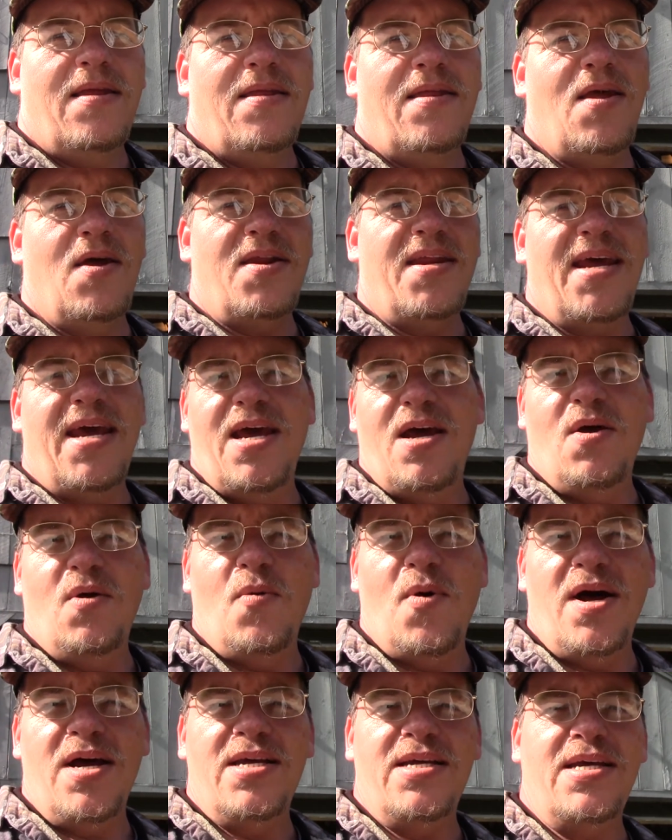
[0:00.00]
the deal
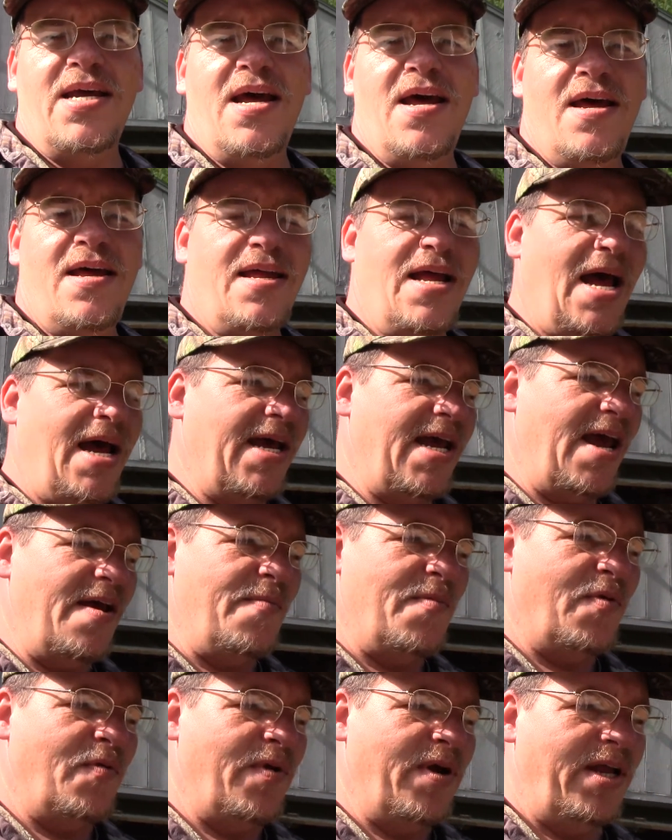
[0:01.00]
was I
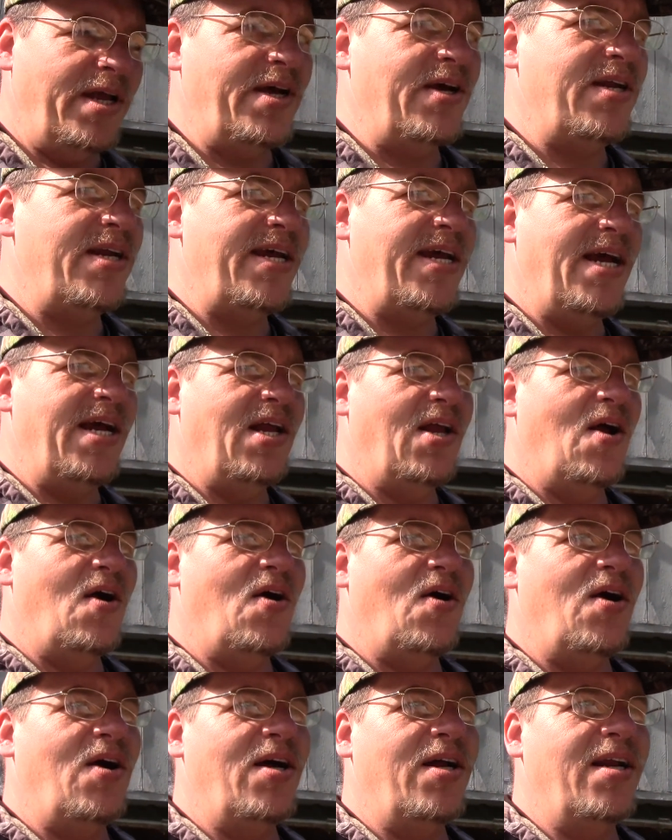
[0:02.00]
gave him a really good deal
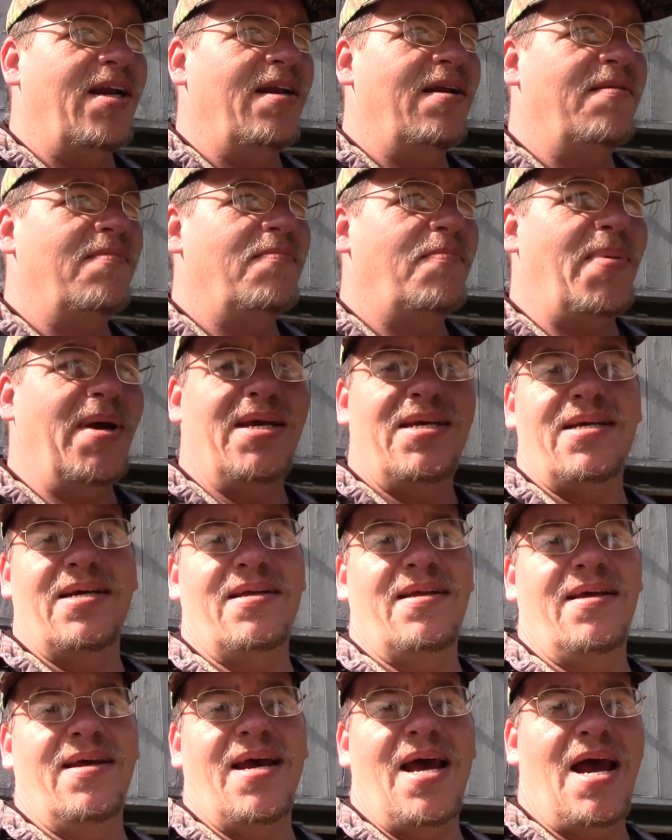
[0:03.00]
on
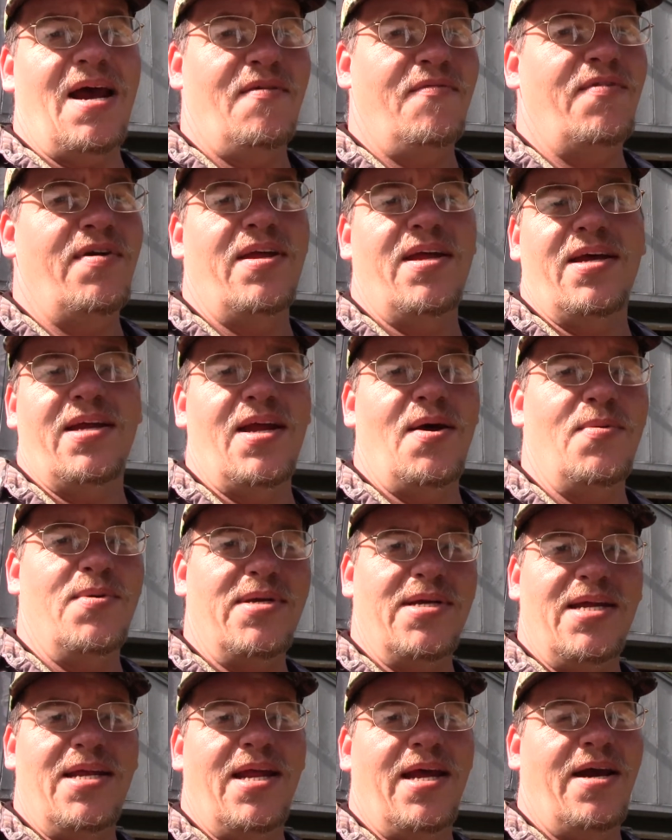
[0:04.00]
basically everything that
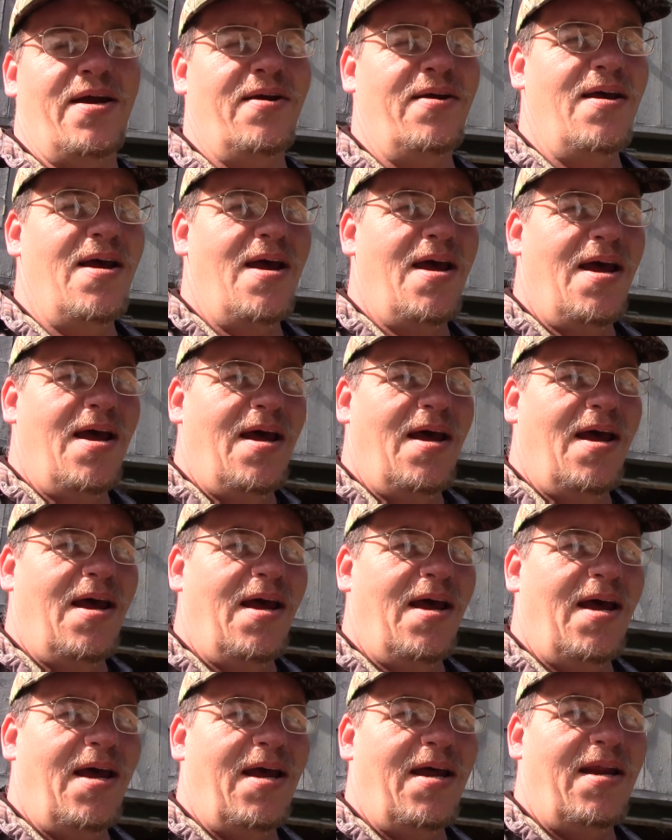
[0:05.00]
was in there
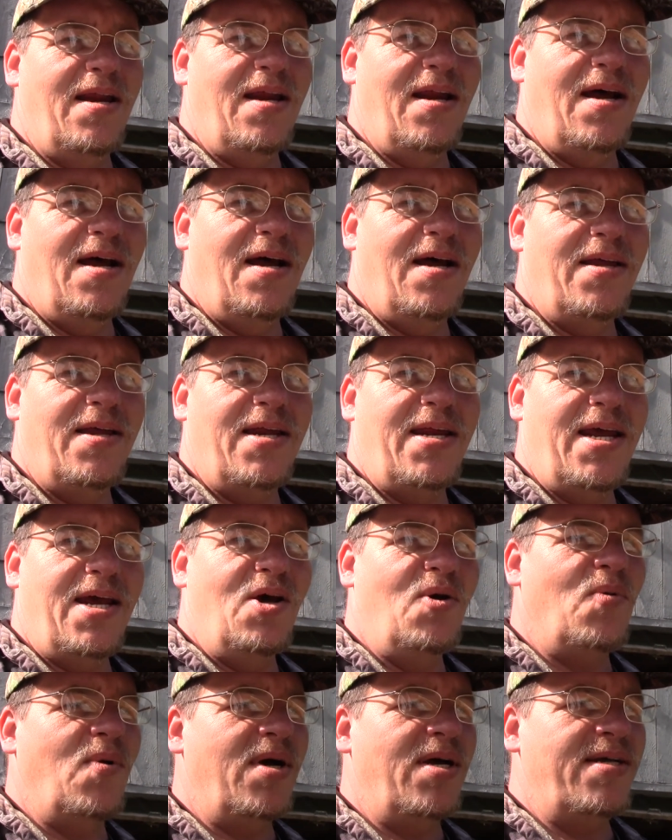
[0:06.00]
and uh, the
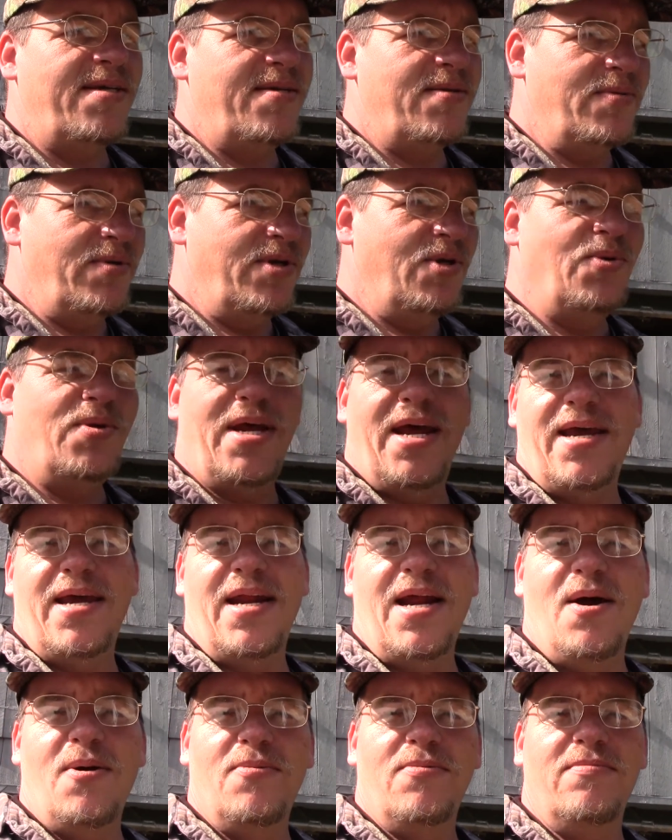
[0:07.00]
deal was you take
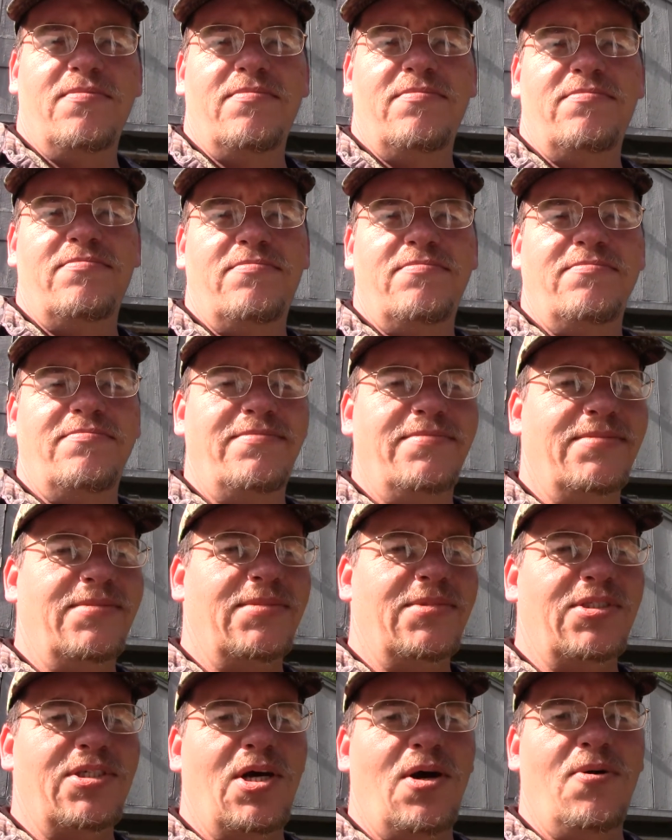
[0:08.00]
it out.
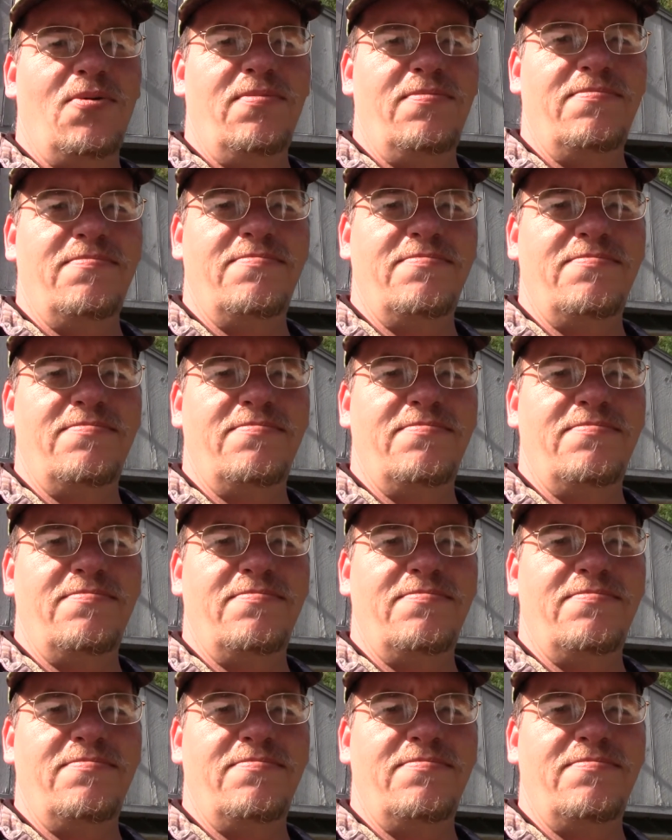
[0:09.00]
So